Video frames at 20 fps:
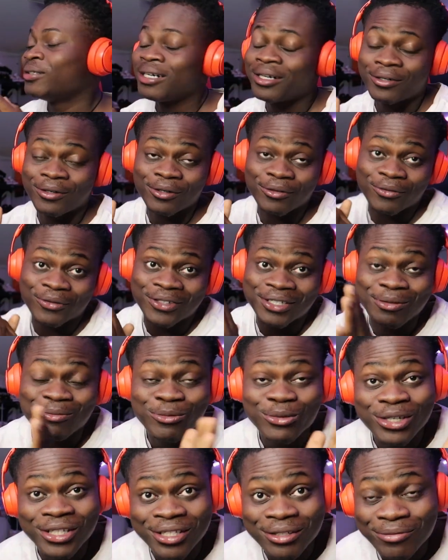I don't know, for
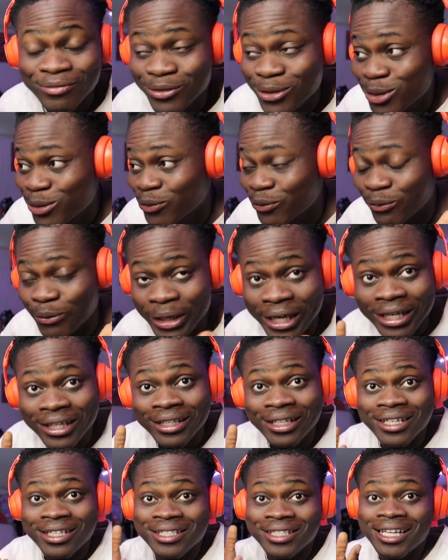some reason, bro,
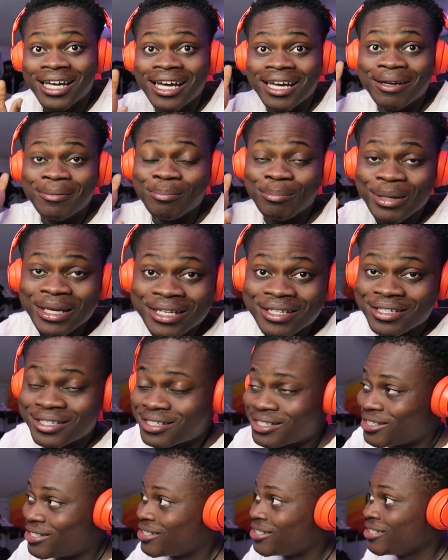VEIGH does not
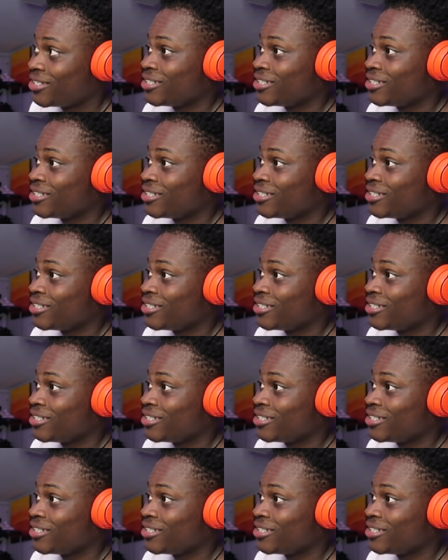miss.